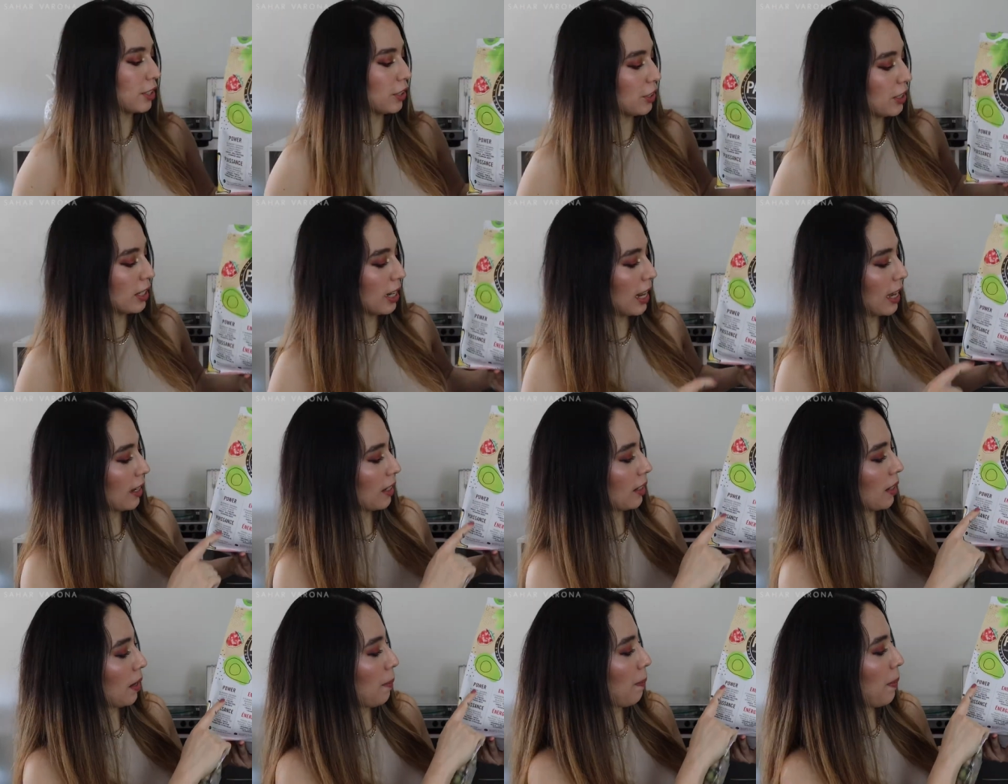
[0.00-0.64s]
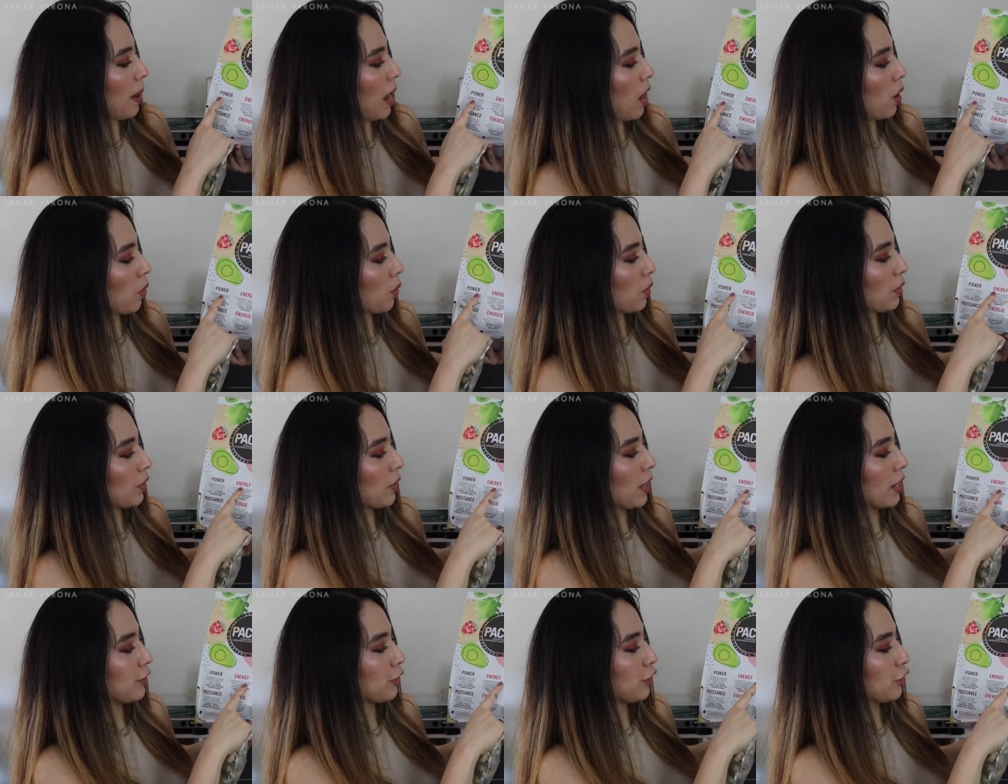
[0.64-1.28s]
There's like
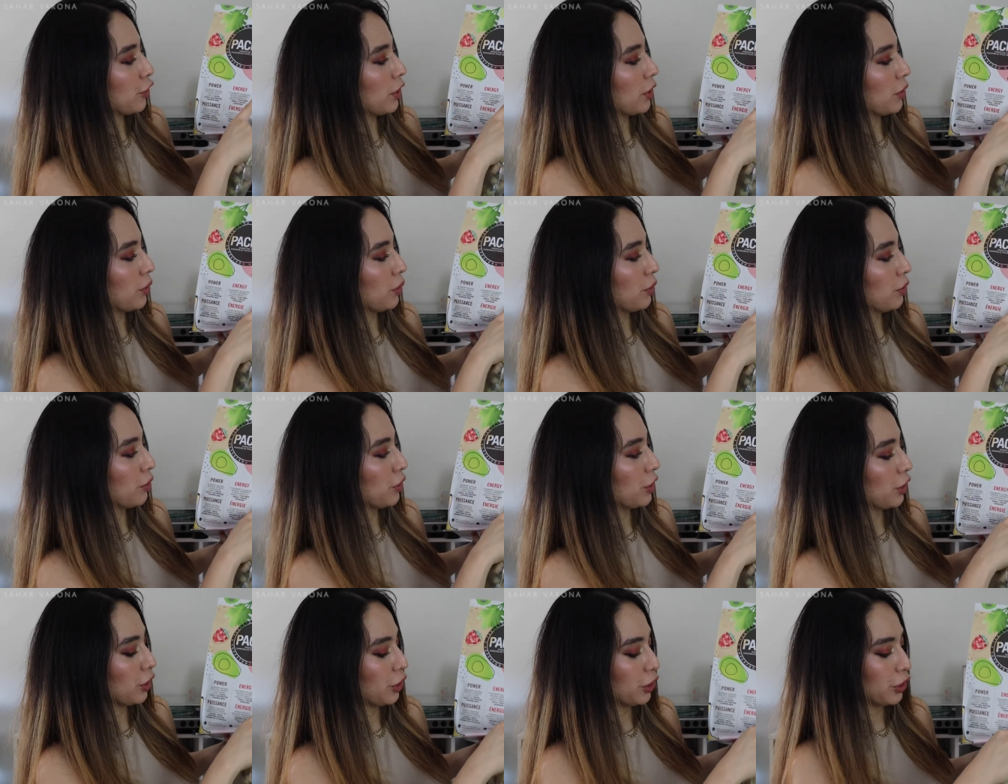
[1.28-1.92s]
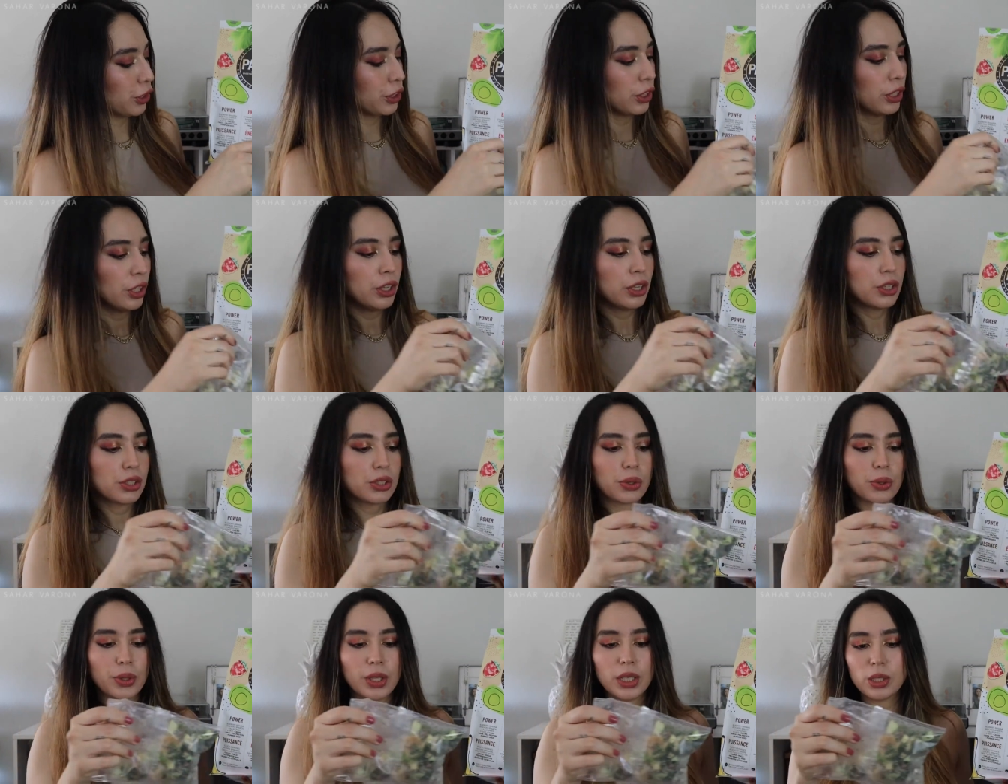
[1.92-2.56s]
Power, Energy, Nourish.
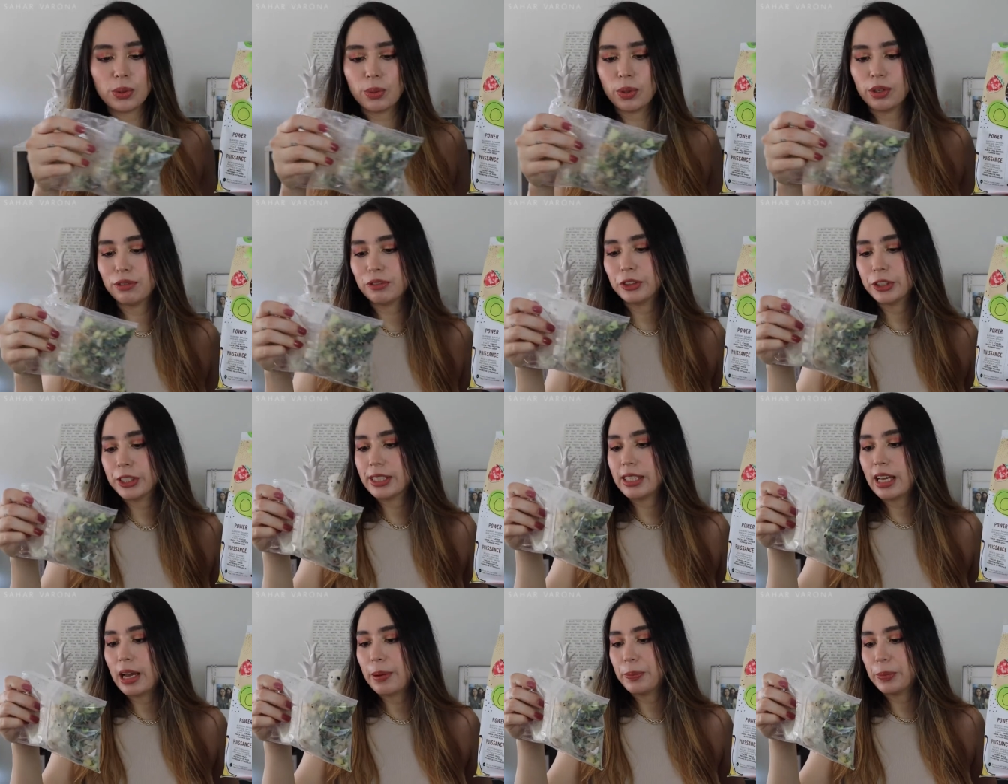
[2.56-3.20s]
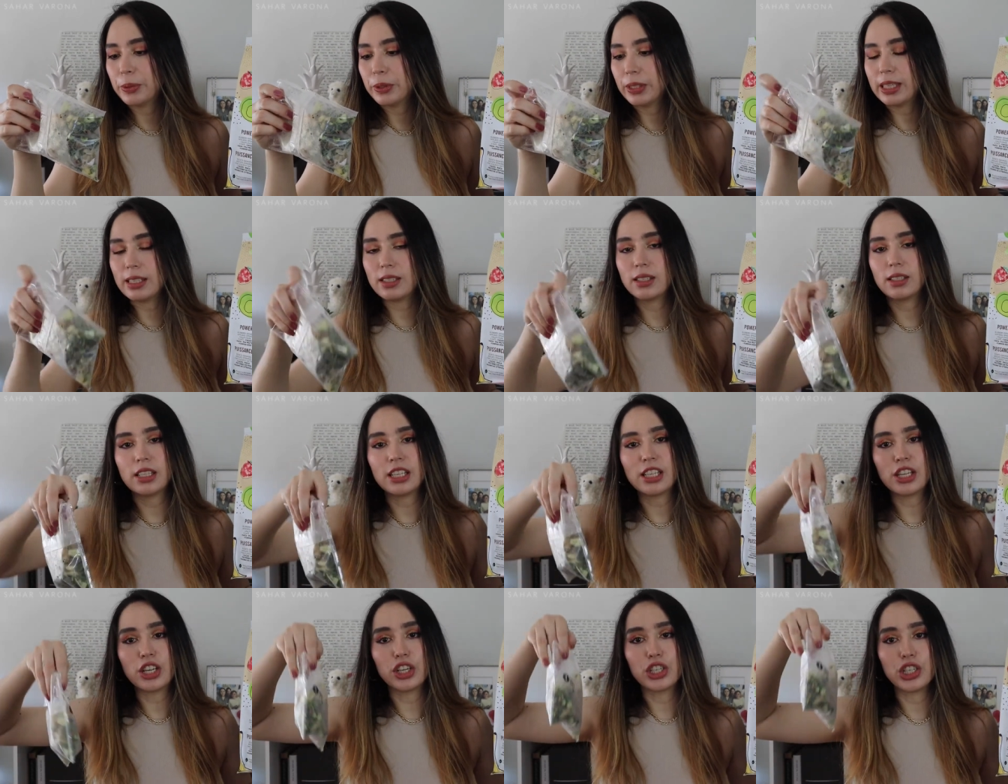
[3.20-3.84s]
So this one, for example, is
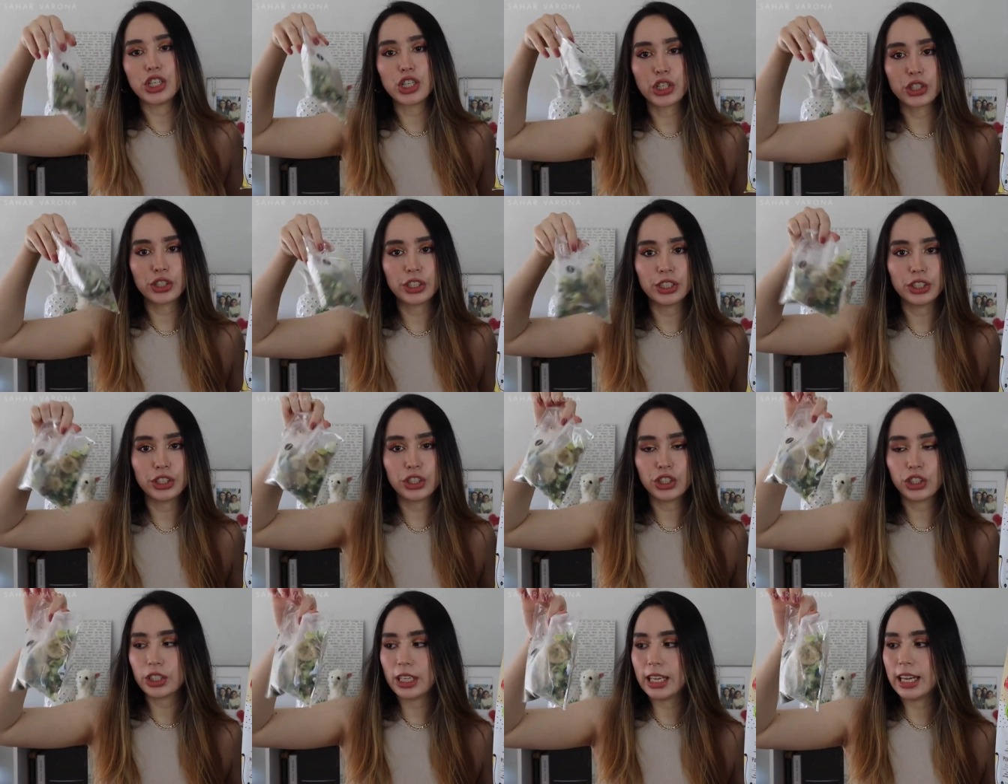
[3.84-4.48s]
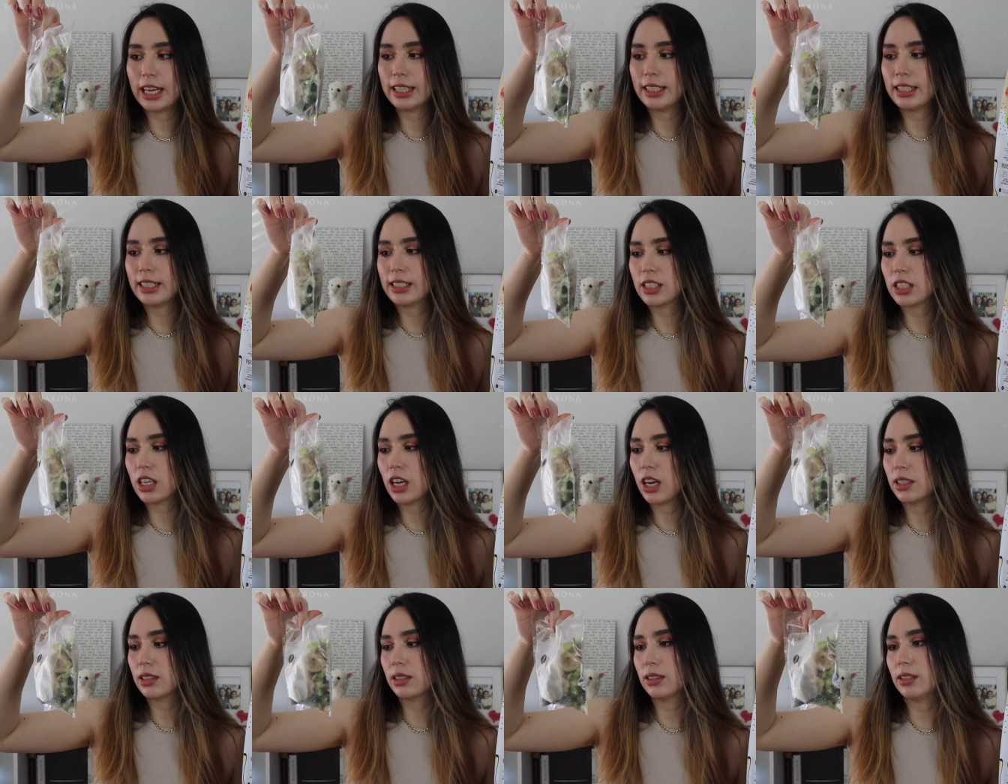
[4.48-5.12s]
the Nourish kit. It's
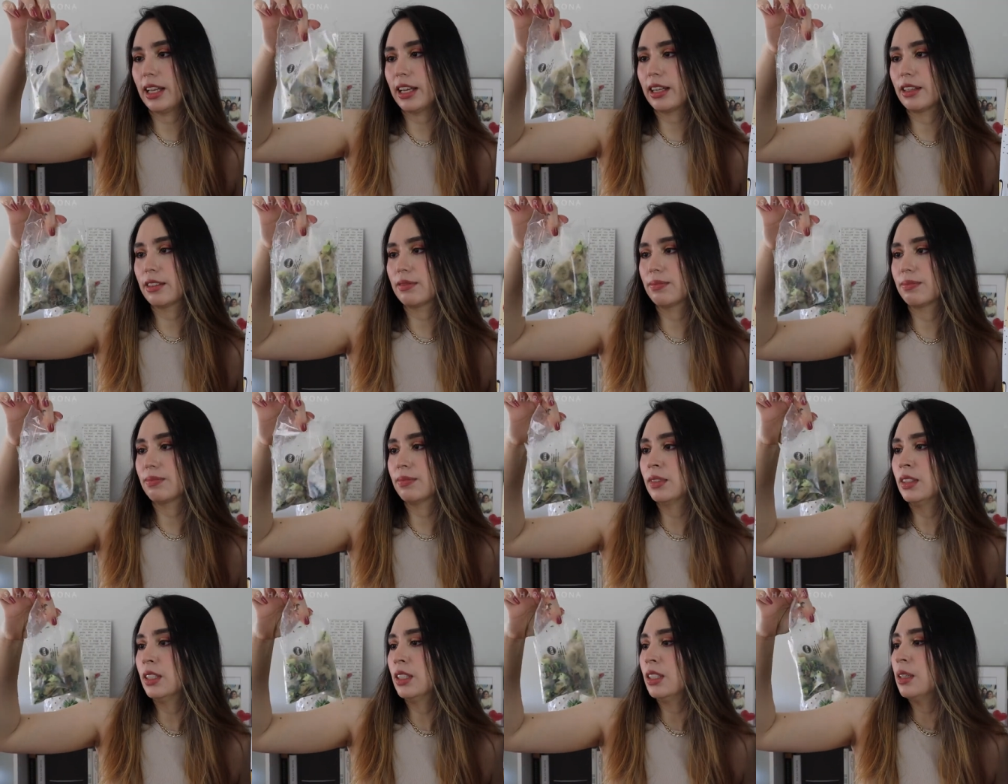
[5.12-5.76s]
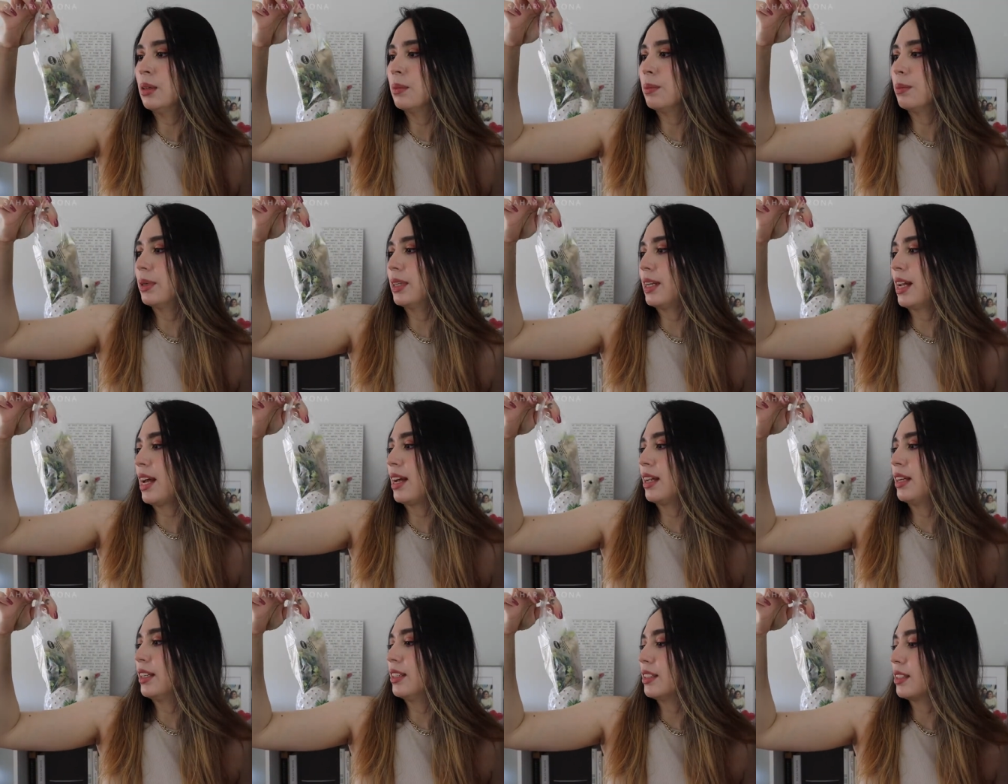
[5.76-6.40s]
got like
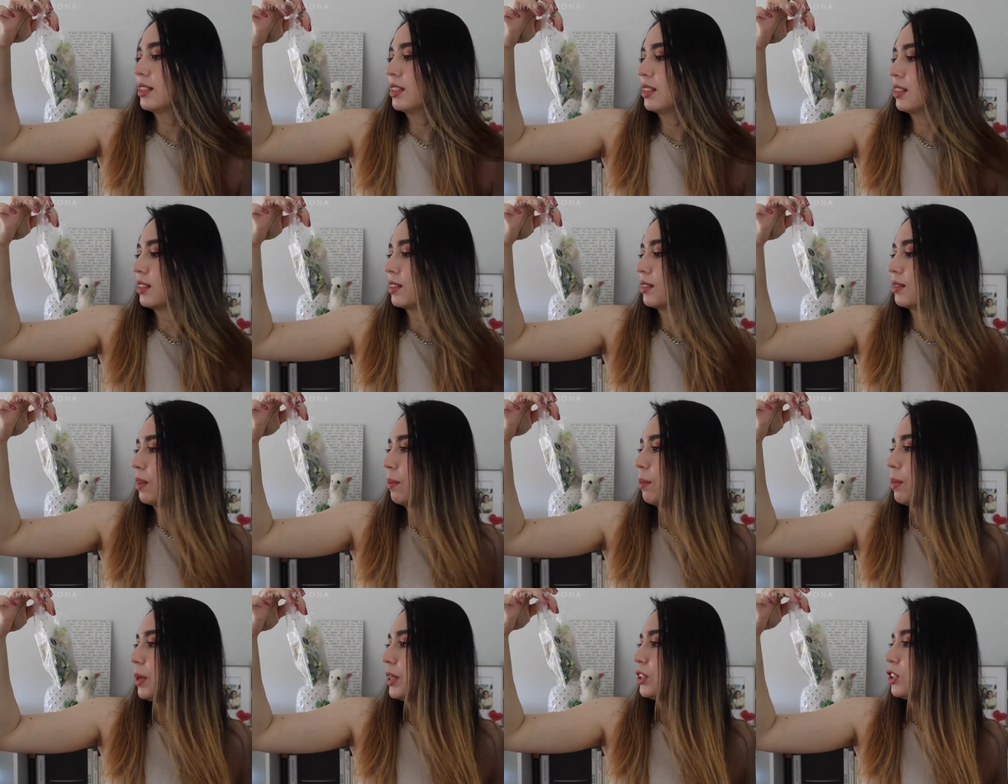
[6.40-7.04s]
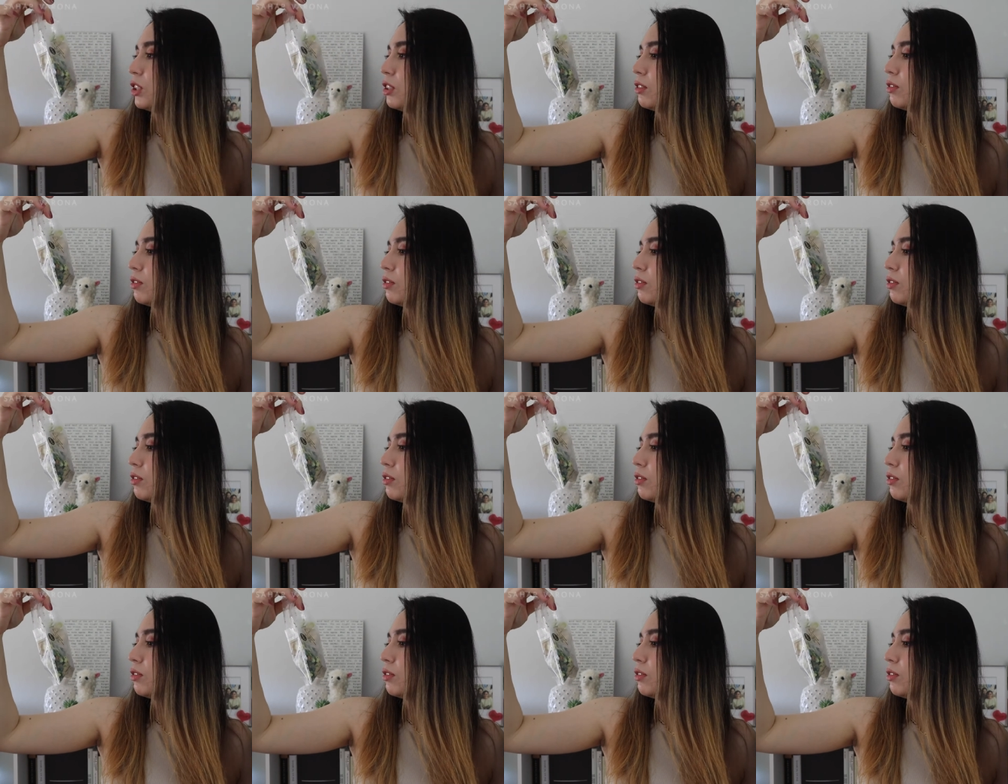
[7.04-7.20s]
bananas and a bunch